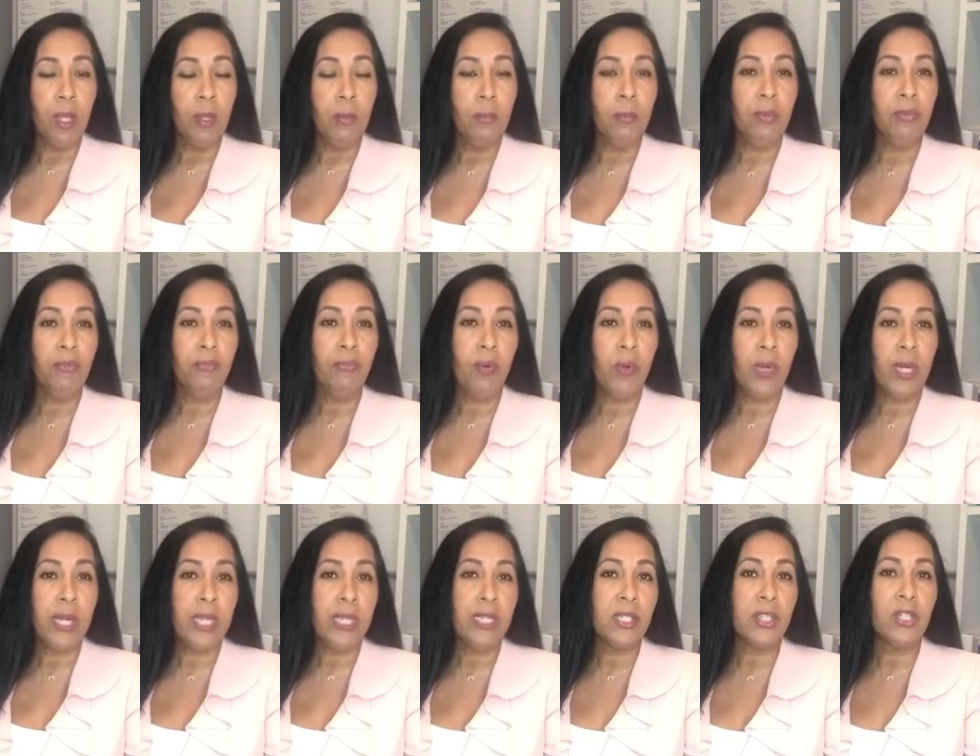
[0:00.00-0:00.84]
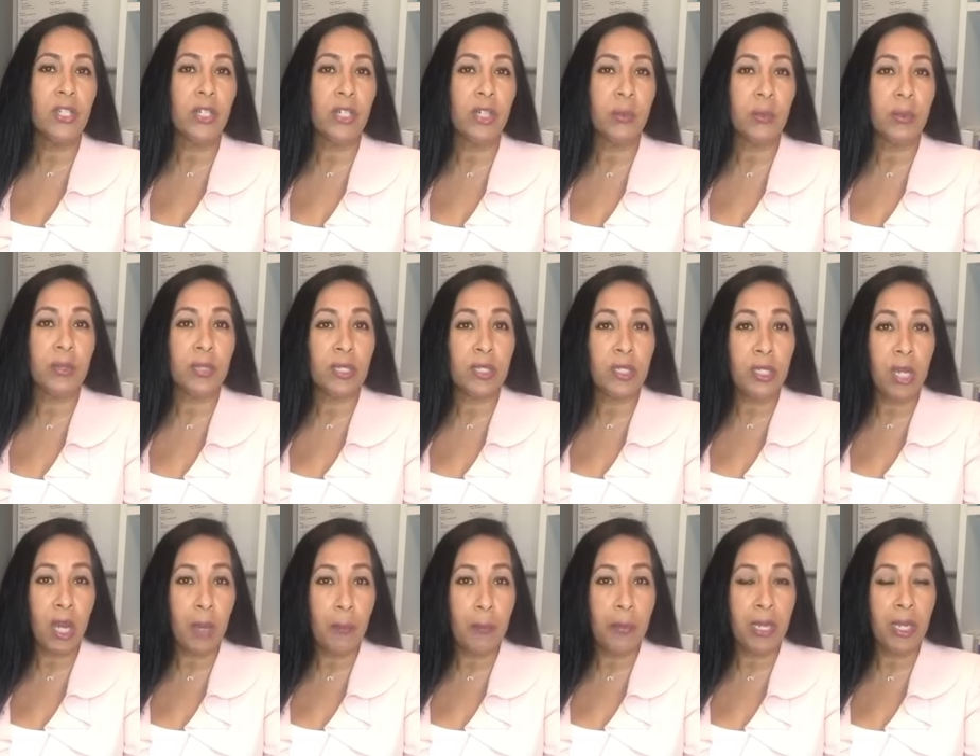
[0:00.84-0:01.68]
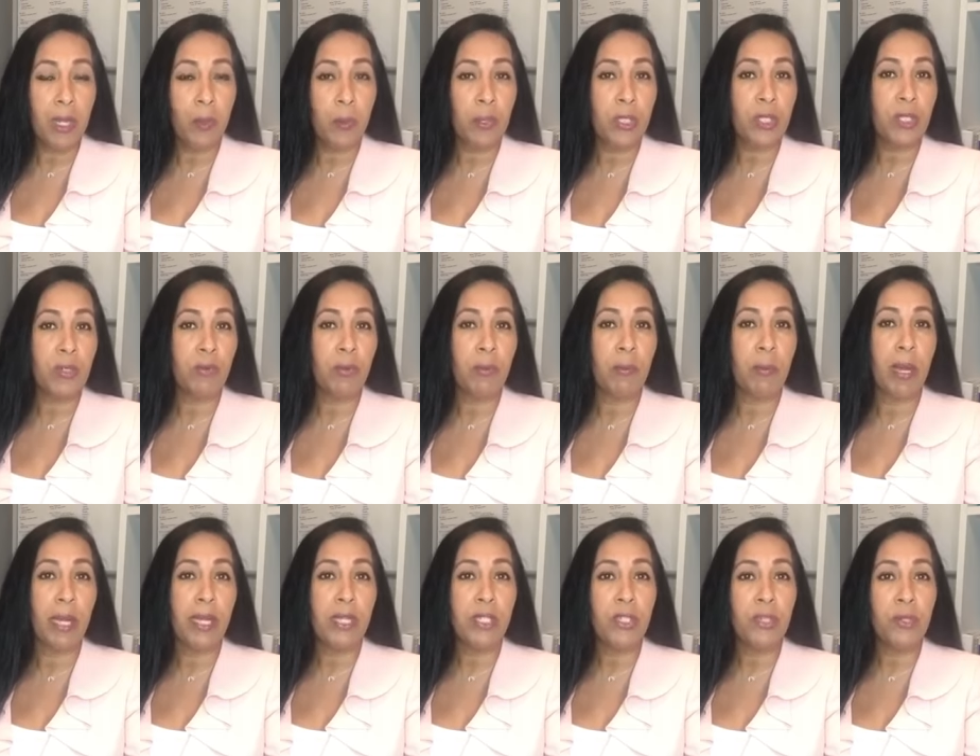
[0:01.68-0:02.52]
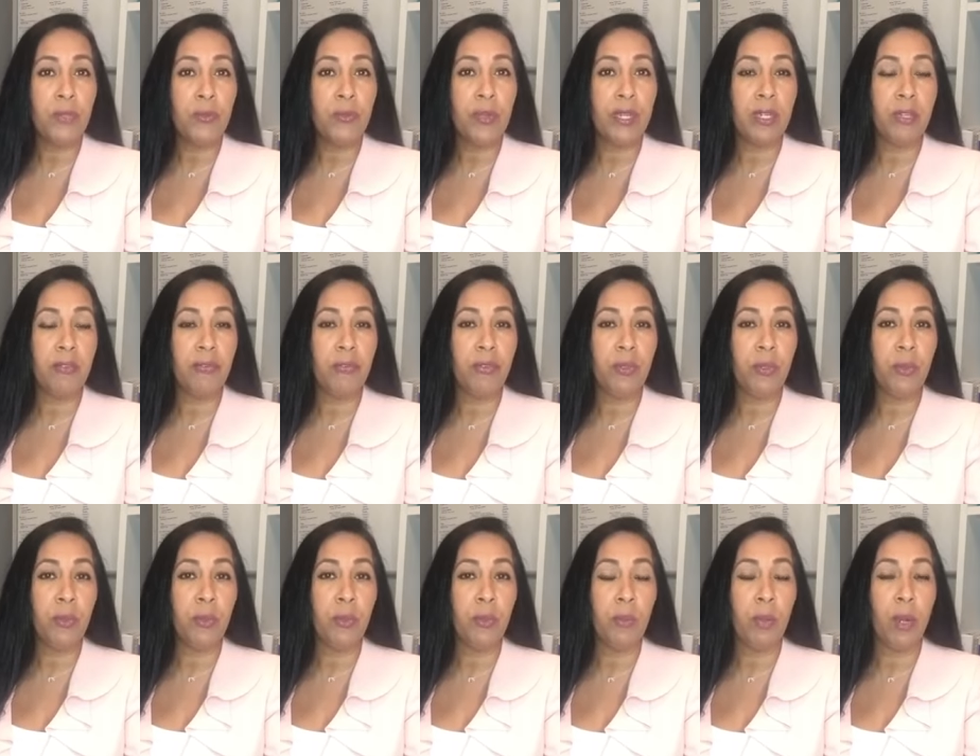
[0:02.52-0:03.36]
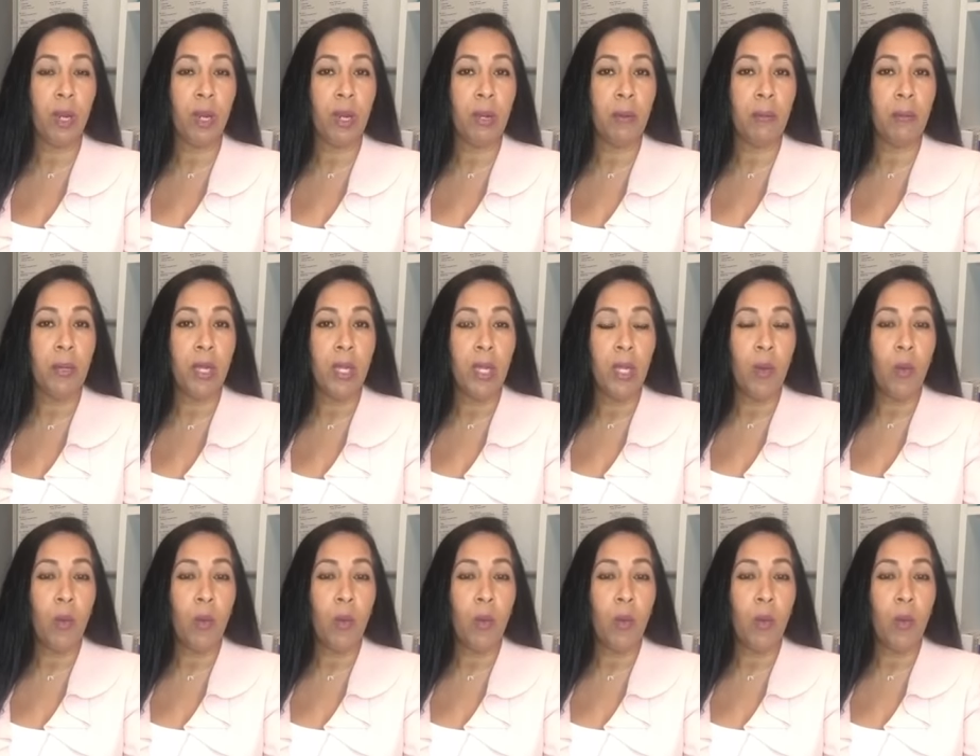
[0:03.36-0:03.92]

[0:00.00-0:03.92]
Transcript: Before I get started with the topic, I want to remind you that if you um,